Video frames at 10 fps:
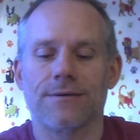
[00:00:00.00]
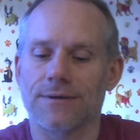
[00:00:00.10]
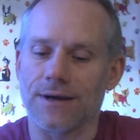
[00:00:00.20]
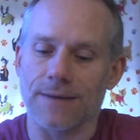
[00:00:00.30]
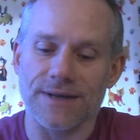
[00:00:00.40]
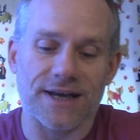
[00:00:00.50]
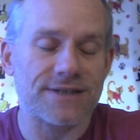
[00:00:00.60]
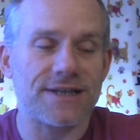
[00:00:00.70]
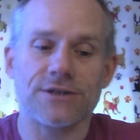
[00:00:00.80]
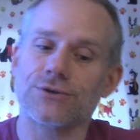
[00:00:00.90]
I mean, I
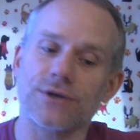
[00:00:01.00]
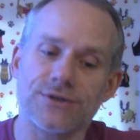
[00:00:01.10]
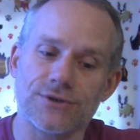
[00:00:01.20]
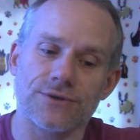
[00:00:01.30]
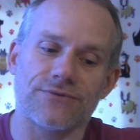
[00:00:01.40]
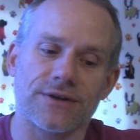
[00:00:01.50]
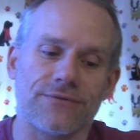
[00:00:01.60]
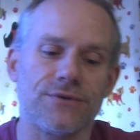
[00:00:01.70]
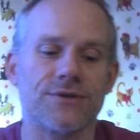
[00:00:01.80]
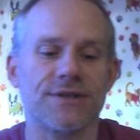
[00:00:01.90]
guess that's a choice, too,
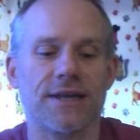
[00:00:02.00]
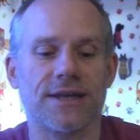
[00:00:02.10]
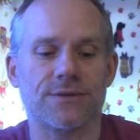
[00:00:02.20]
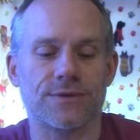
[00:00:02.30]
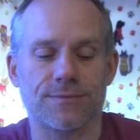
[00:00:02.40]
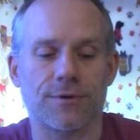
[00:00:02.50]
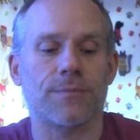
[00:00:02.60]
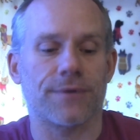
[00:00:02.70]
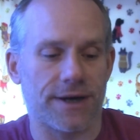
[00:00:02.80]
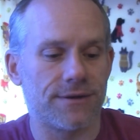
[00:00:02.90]
if you decide that's what's
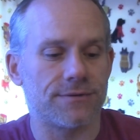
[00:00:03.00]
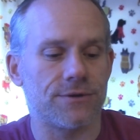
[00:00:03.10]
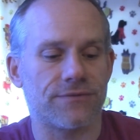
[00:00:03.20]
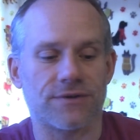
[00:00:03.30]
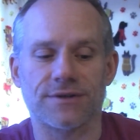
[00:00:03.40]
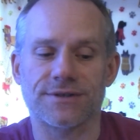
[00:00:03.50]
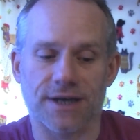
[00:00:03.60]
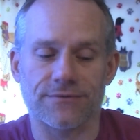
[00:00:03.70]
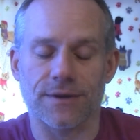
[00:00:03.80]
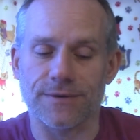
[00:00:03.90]
appropriate. You have to
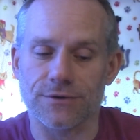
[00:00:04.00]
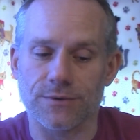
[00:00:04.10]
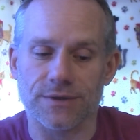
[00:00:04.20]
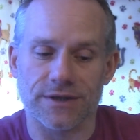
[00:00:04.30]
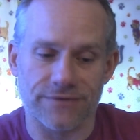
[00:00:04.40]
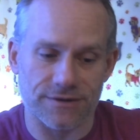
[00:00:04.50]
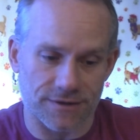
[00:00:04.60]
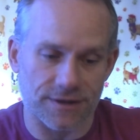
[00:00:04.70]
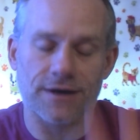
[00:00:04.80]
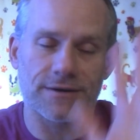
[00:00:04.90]
decide. I mean, you're the one living
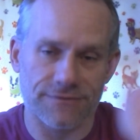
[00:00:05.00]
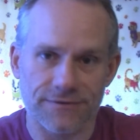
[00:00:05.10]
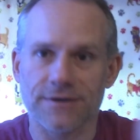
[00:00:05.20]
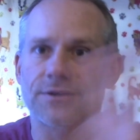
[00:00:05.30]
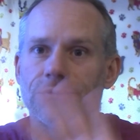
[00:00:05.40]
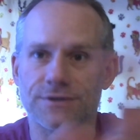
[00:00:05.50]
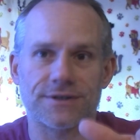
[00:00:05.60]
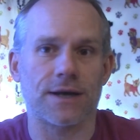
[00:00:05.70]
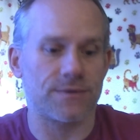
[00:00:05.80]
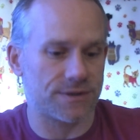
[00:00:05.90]
the life. You
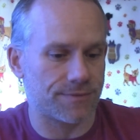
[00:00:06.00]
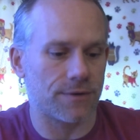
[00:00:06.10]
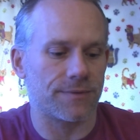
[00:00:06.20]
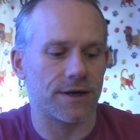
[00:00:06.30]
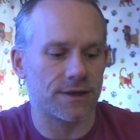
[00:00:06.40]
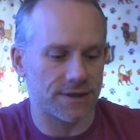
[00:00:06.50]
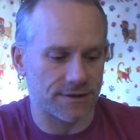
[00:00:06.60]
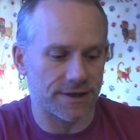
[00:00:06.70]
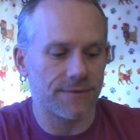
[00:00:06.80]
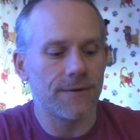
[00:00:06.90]
decide what's appropriate,
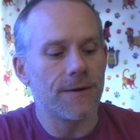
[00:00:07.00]
clearly.